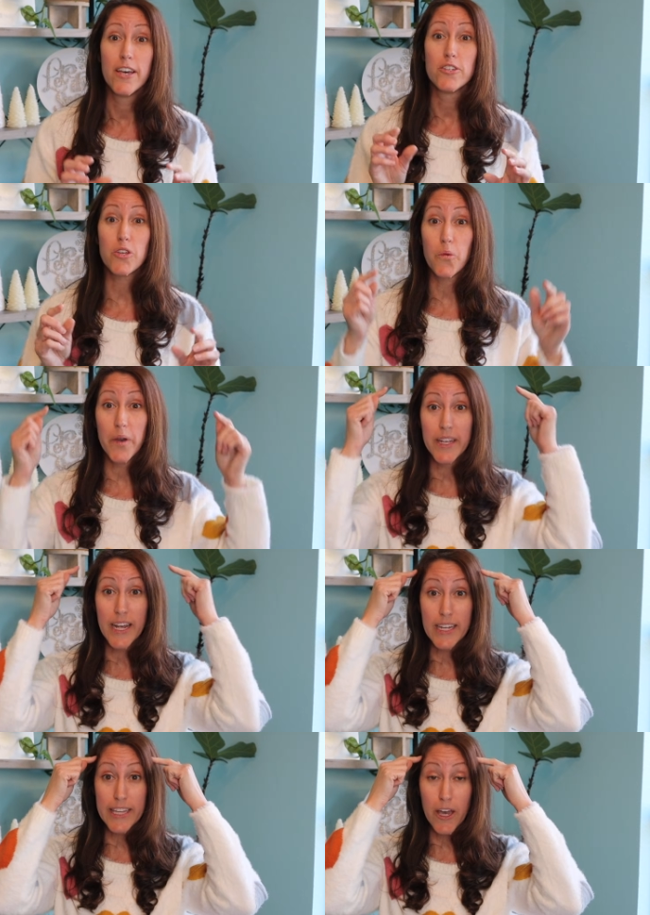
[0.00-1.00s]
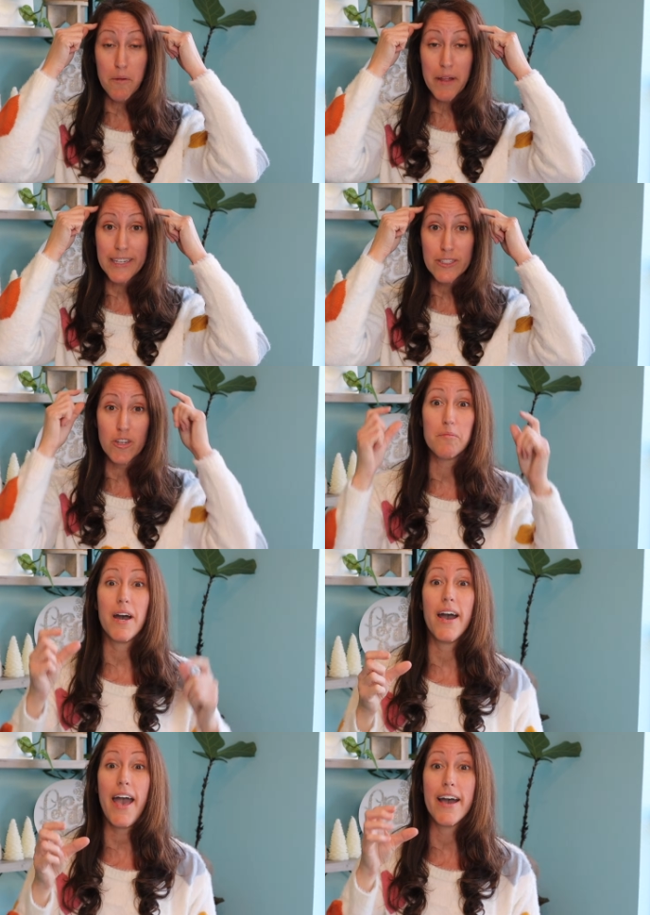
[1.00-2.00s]
So when a
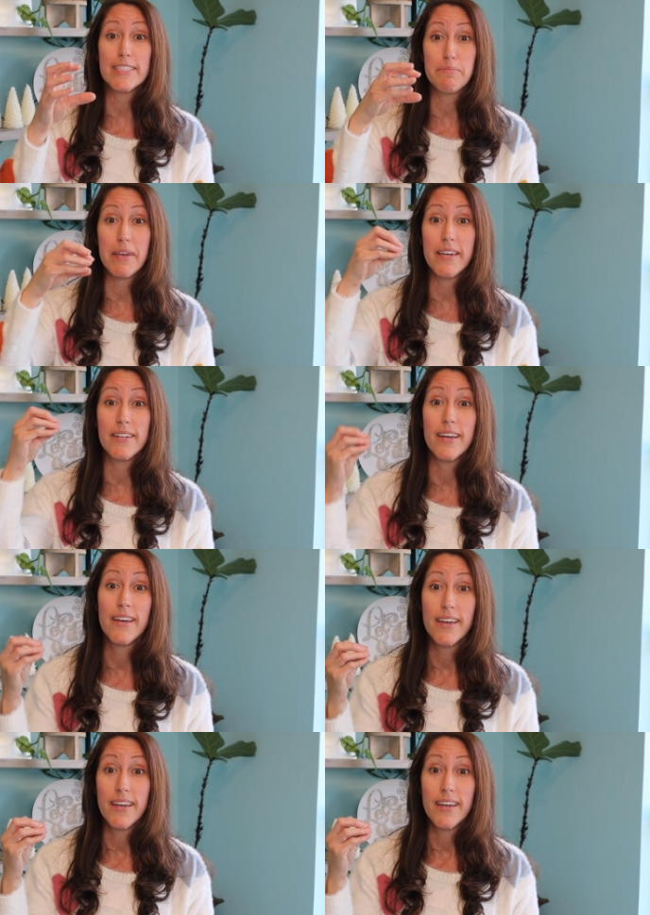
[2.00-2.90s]
glioblastoma has been